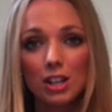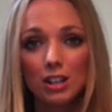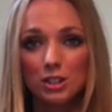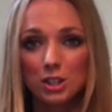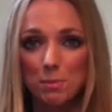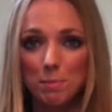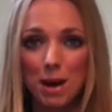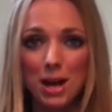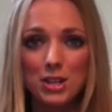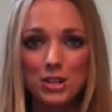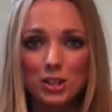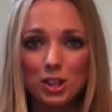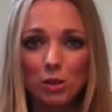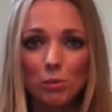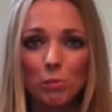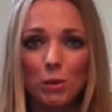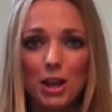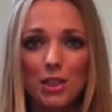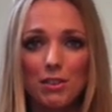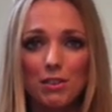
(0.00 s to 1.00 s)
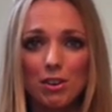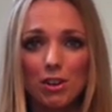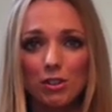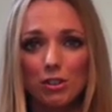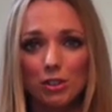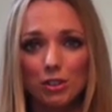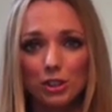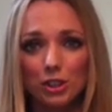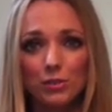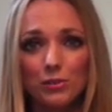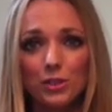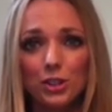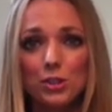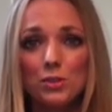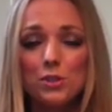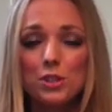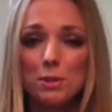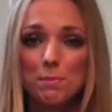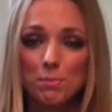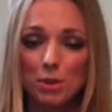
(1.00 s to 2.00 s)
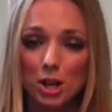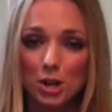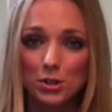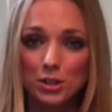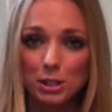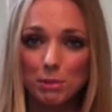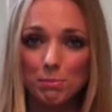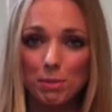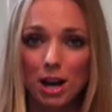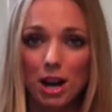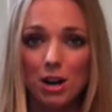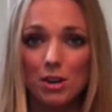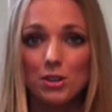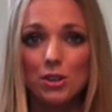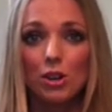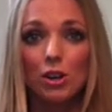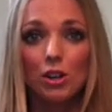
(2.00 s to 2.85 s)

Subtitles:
depending on whether or not you've used the protein powder